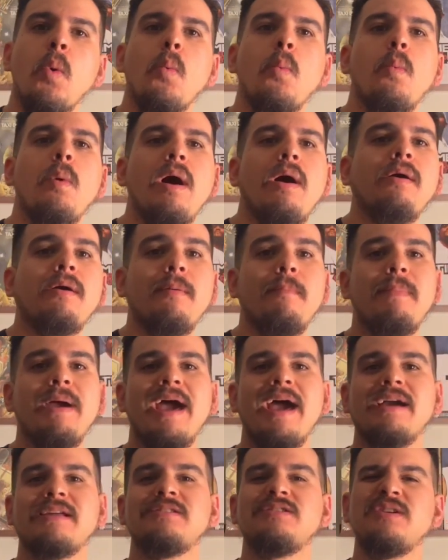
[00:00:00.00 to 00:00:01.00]
Welcome
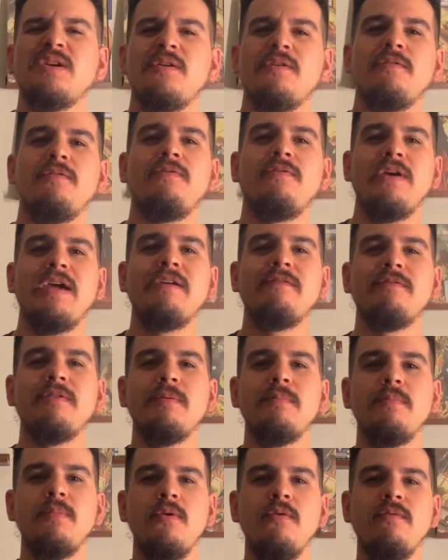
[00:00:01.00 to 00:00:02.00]
back to your
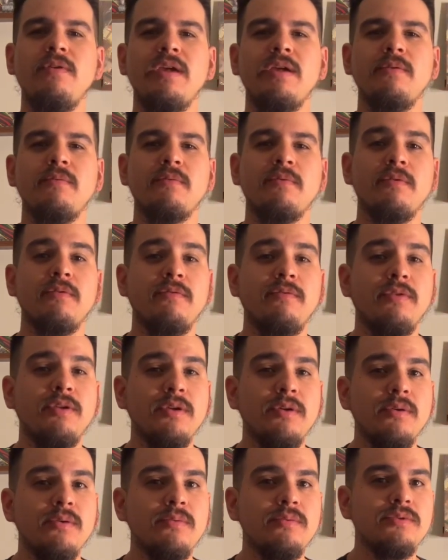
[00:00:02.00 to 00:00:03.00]
favorite movie
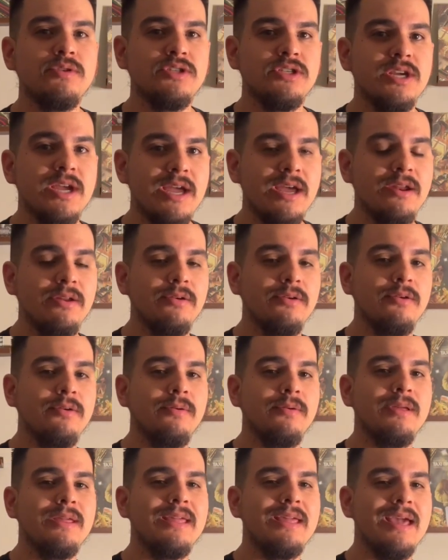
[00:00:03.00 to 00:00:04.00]
review
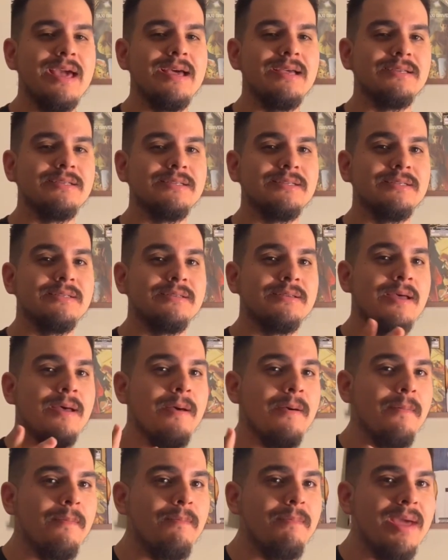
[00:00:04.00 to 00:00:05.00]
channel. Yes,
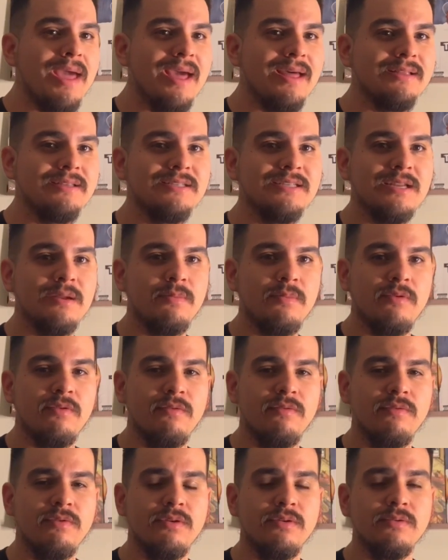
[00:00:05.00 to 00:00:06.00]
Man Cinema
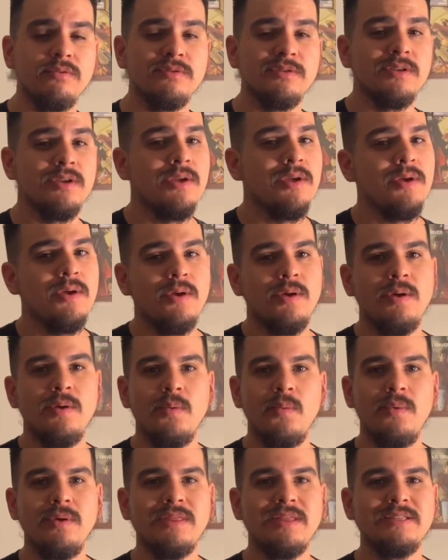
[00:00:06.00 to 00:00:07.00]
Reviews
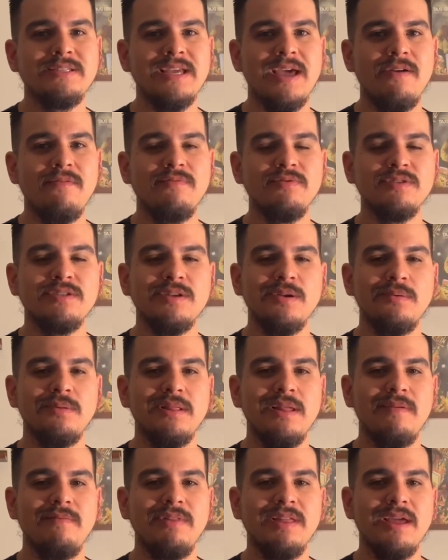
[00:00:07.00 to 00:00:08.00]
with its ever so
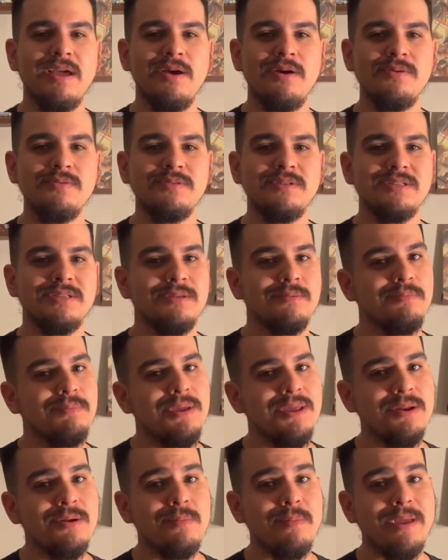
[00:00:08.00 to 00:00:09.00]
lovely host,
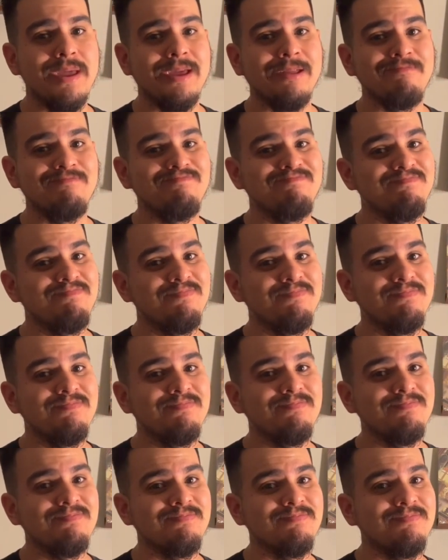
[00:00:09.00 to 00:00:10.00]
Peter Man.
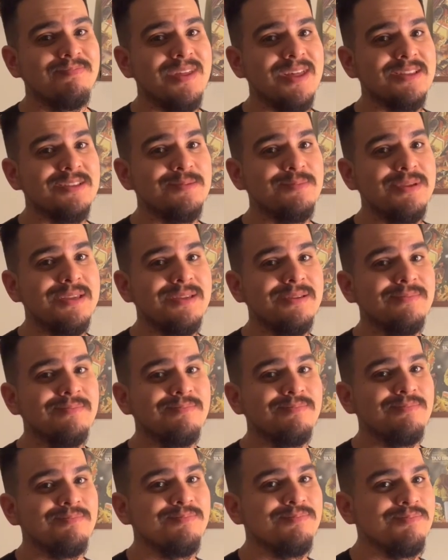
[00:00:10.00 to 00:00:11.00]
That's me.
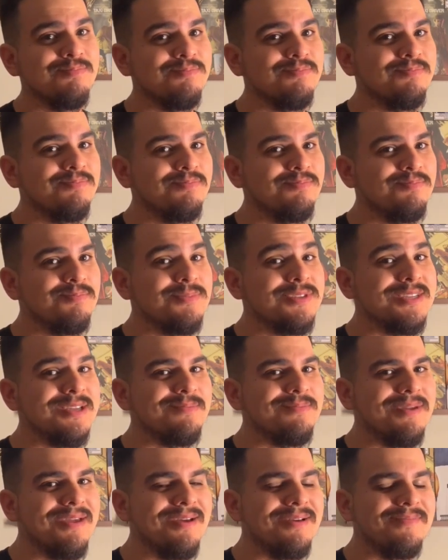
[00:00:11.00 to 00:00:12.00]
What's
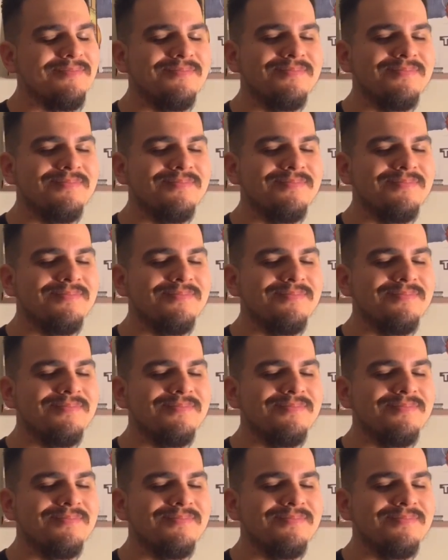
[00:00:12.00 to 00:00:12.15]
up, y'all?